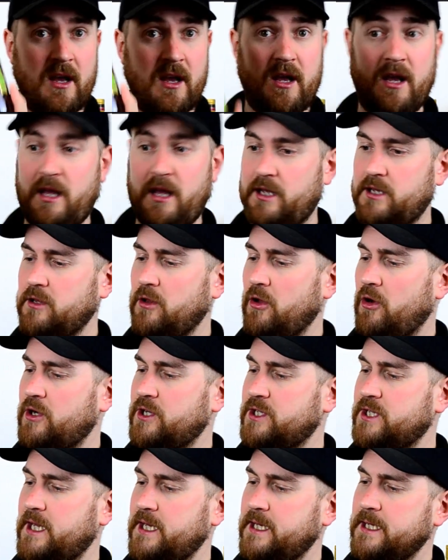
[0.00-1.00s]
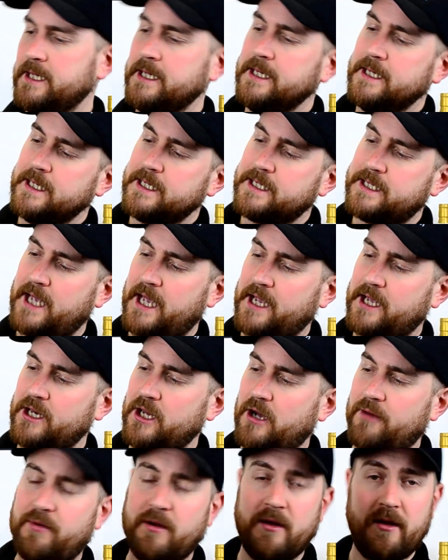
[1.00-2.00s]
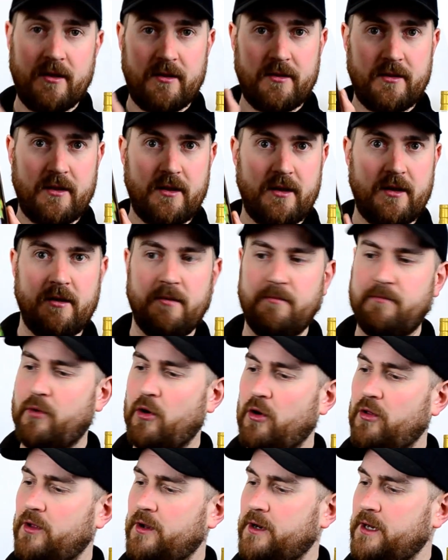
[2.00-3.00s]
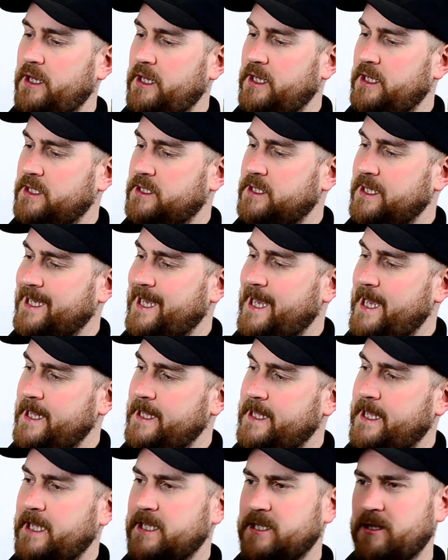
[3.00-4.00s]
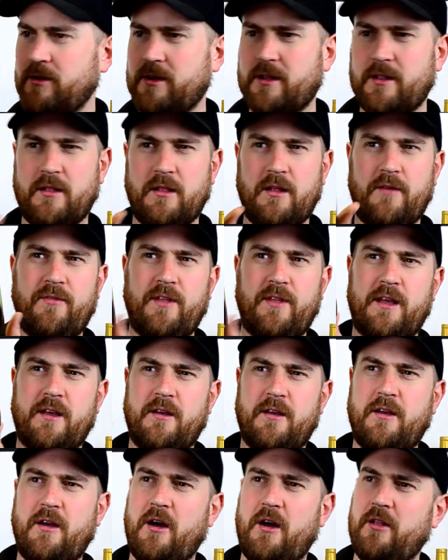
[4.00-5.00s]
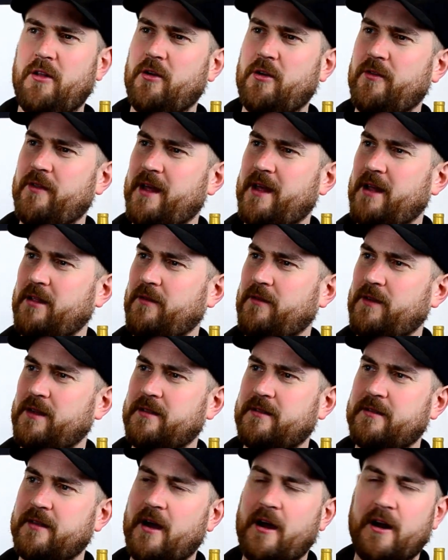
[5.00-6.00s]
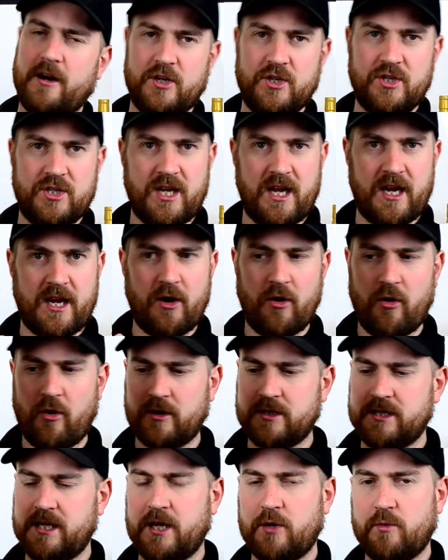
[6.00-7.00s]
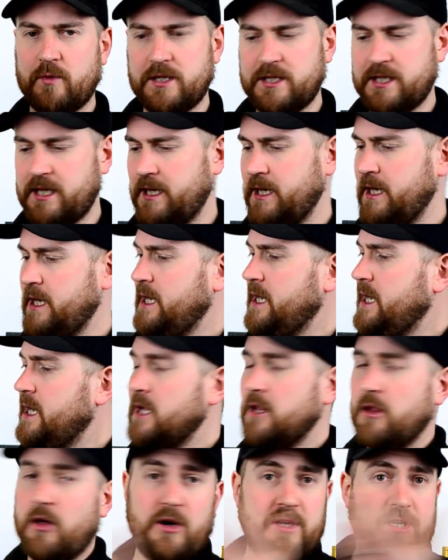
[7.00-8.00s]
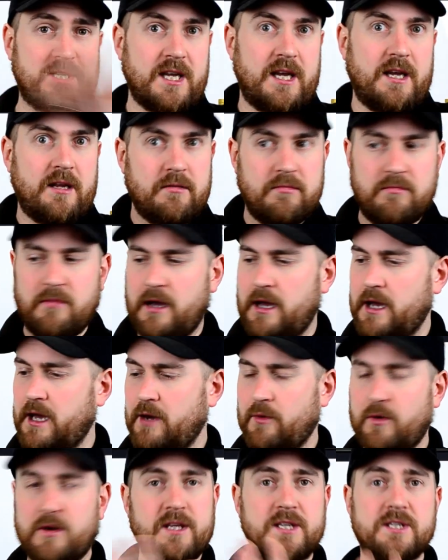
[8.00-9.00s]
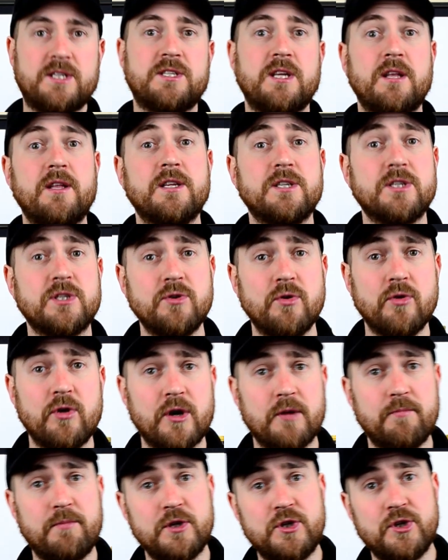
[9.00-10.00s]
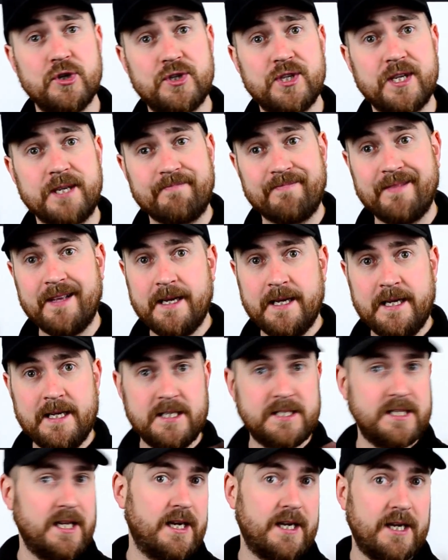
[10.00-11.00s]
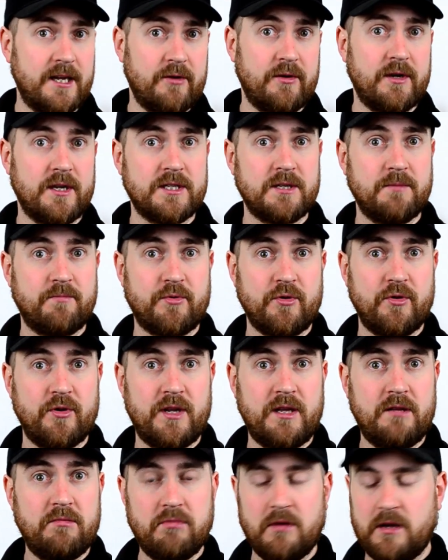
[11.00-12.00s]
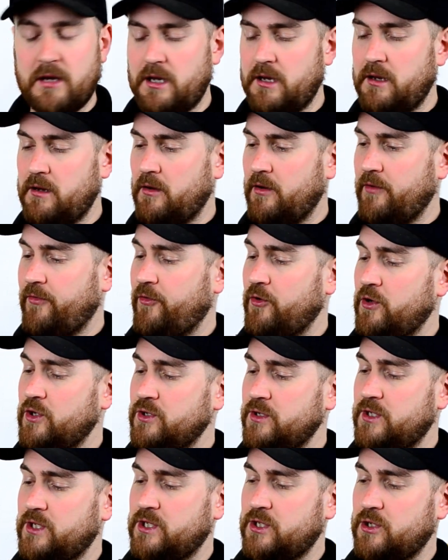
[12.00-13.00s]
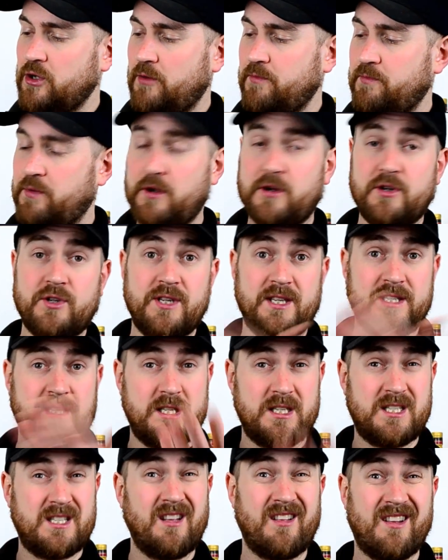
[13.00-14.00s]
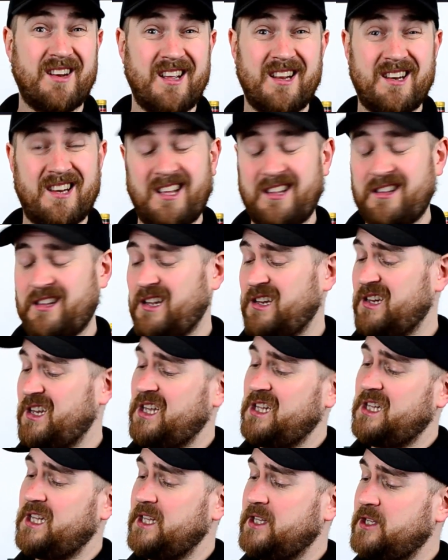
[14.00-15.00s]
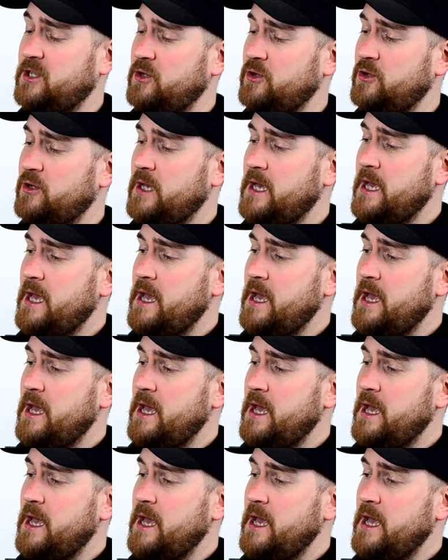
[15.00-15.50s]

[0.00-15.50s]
is Lochside. Second up, the bottler is Cadenhead. Now look at the lovely colour on that, lovely dark sherry hogshead whiskey. Lochside, one of these distilleries that's no longer producing. Started out as a brewery, unfortunately stopped production as a distillery in 1992.